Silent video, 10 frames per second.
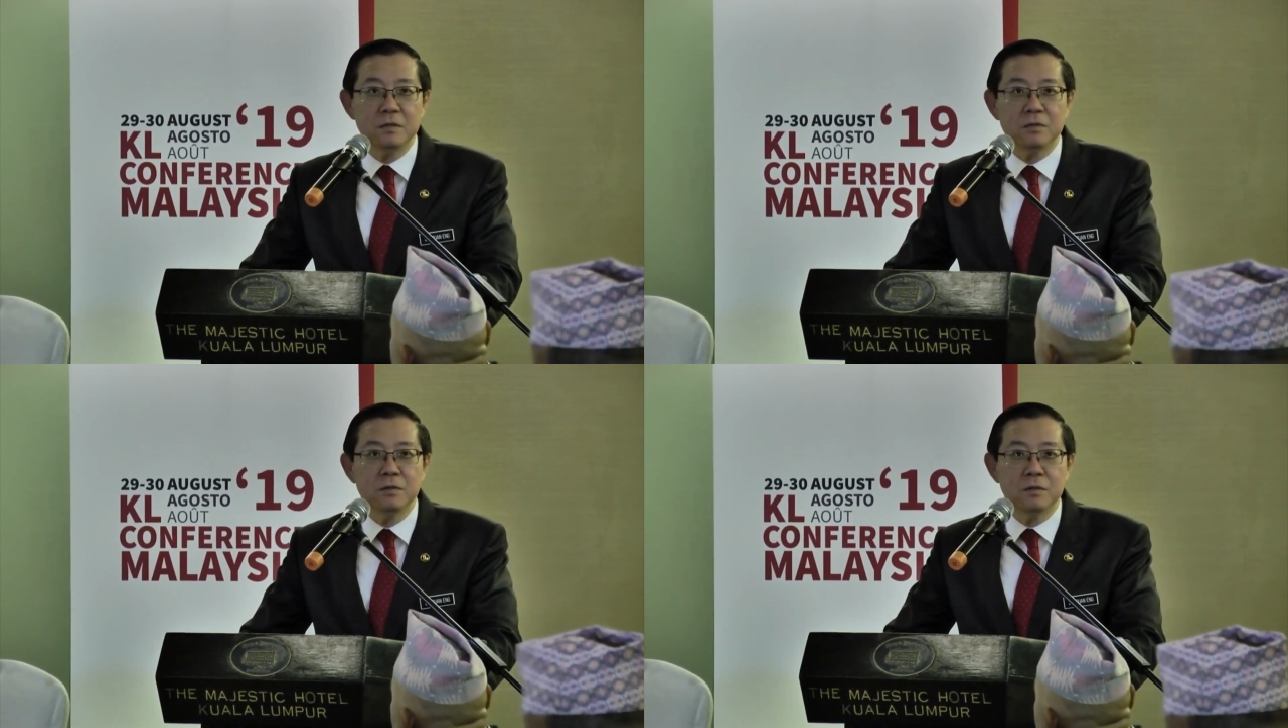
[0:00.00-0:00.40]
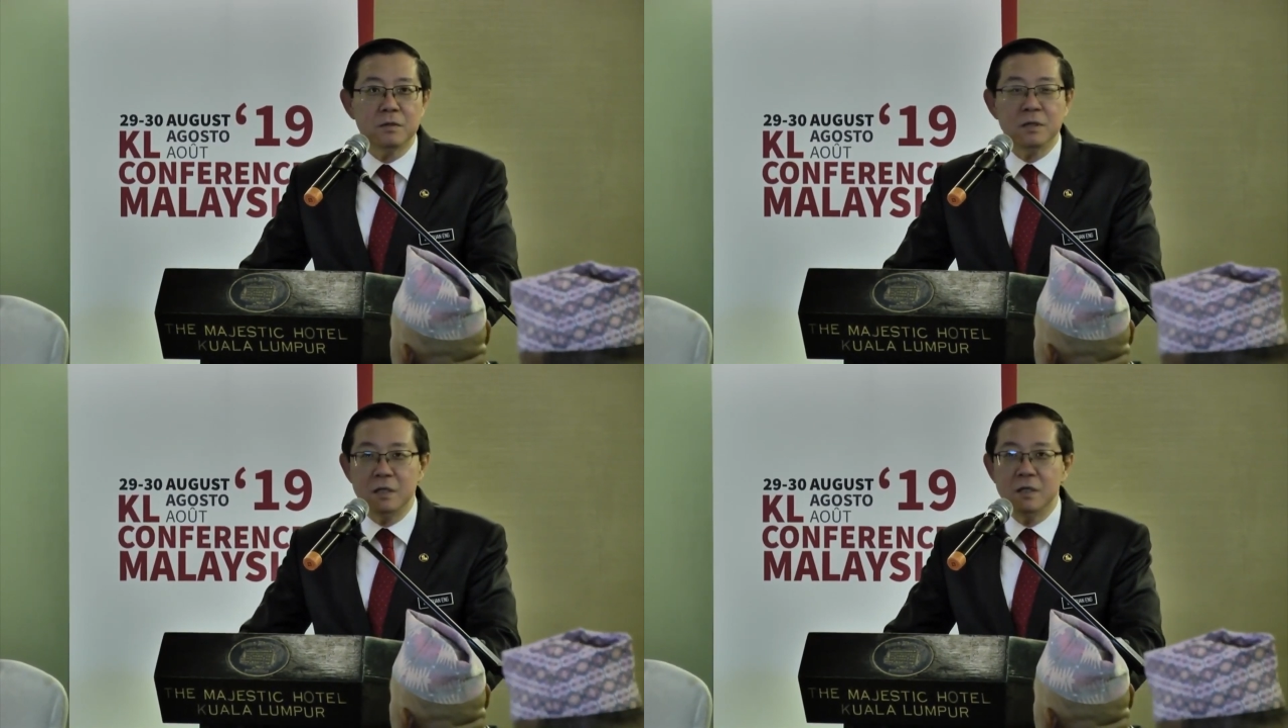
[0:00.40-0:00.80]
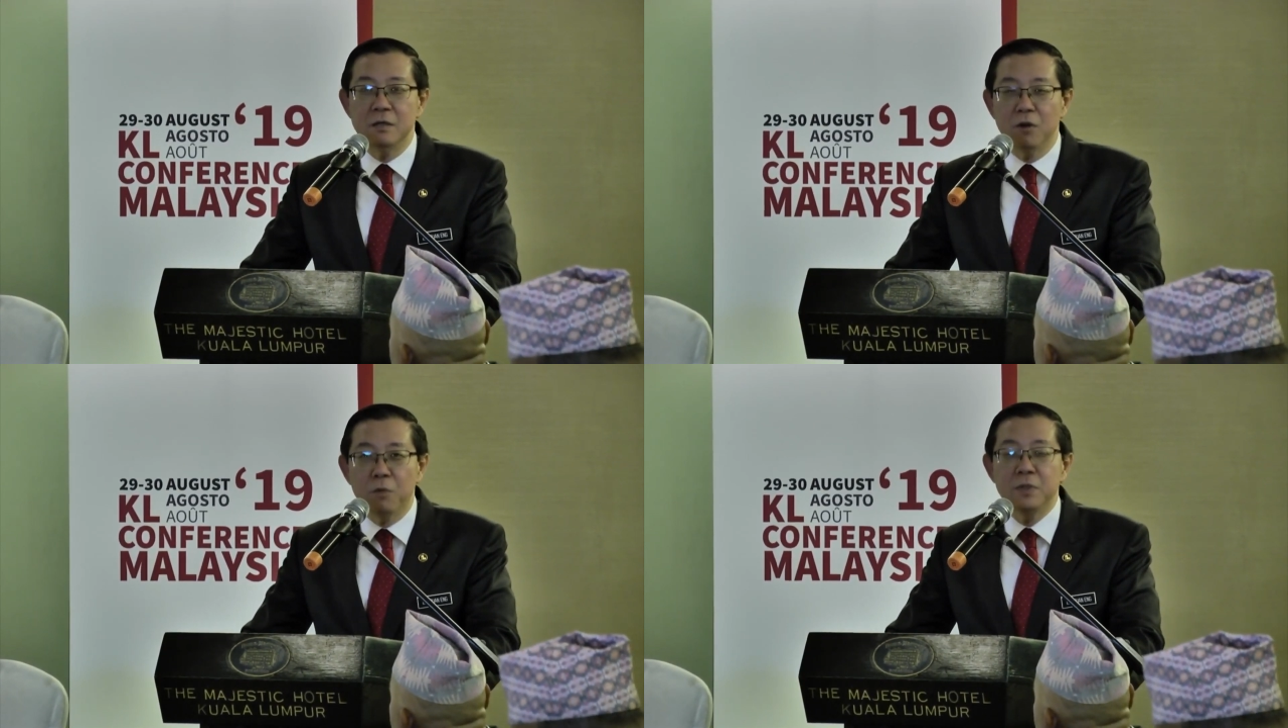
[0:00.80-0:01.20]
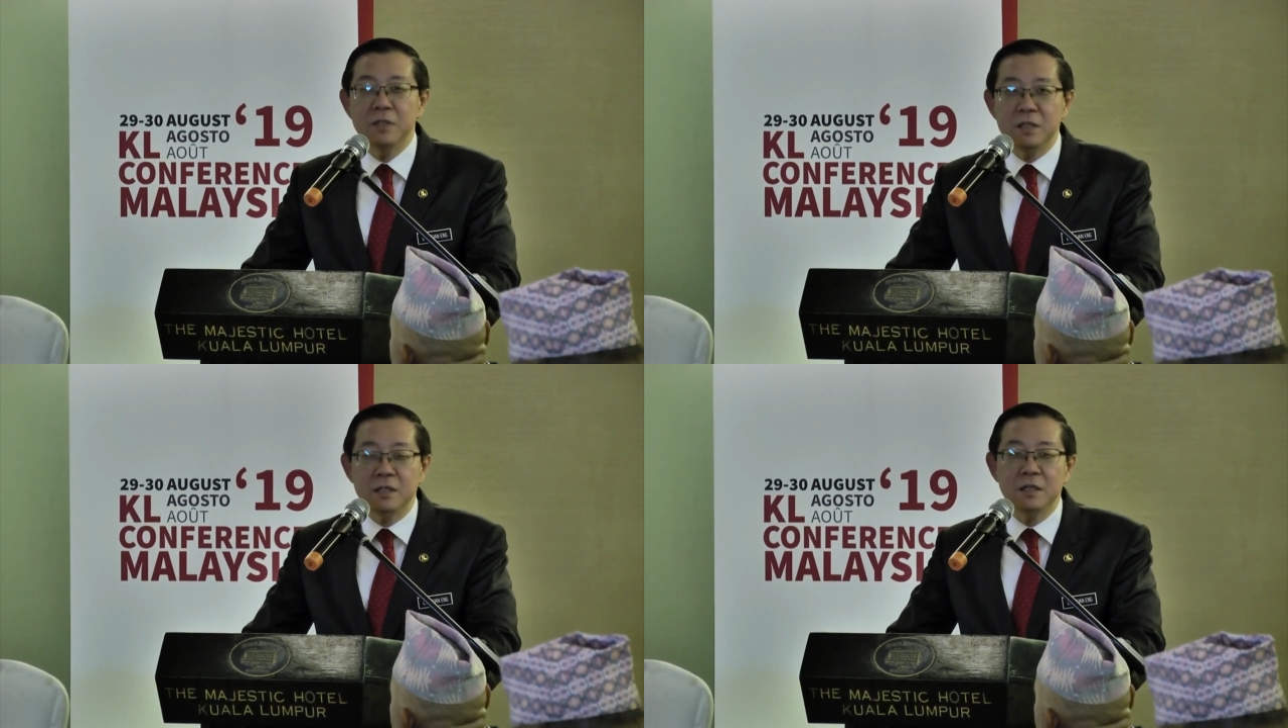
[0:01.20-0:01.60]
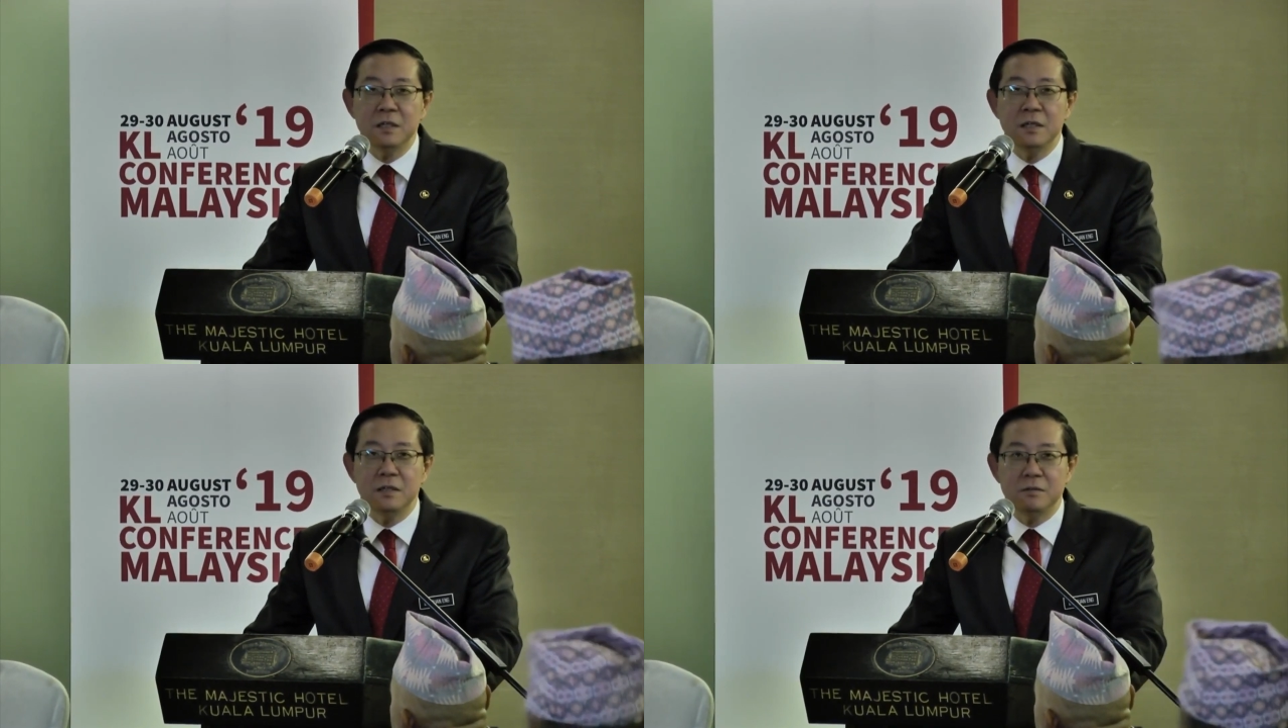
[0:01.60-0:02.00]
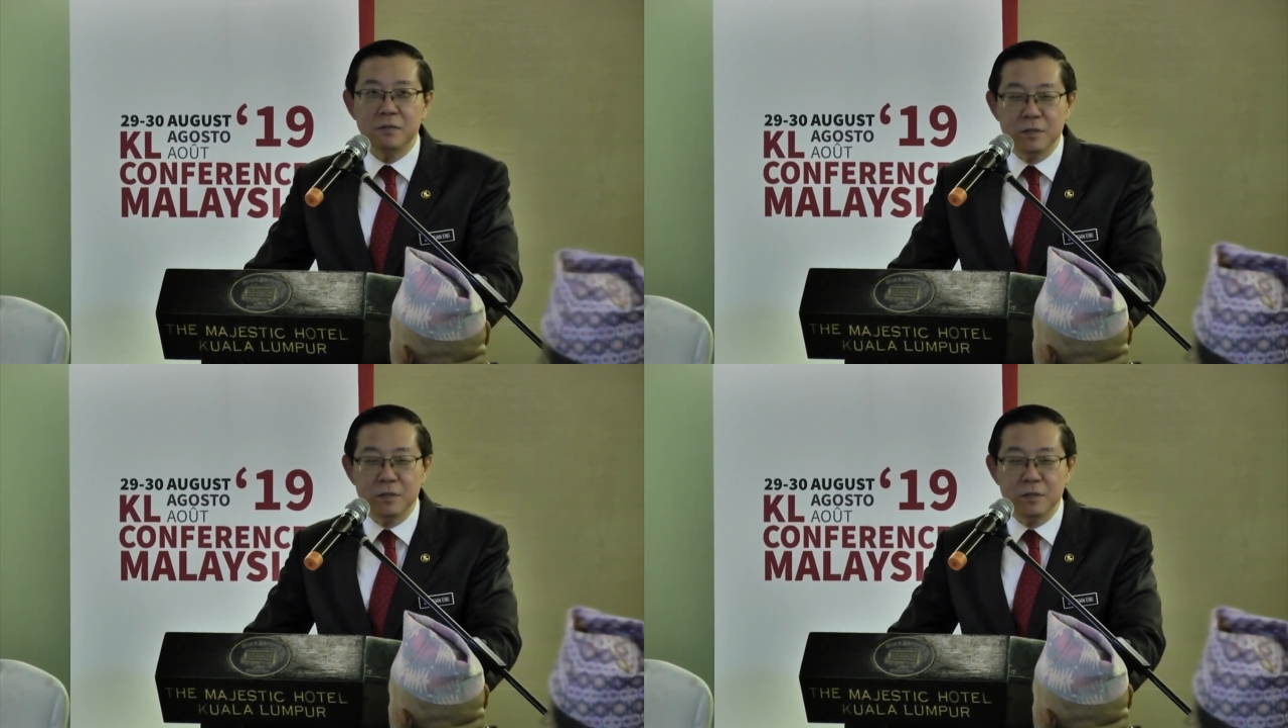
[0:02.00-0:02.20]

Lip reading: So the opposition is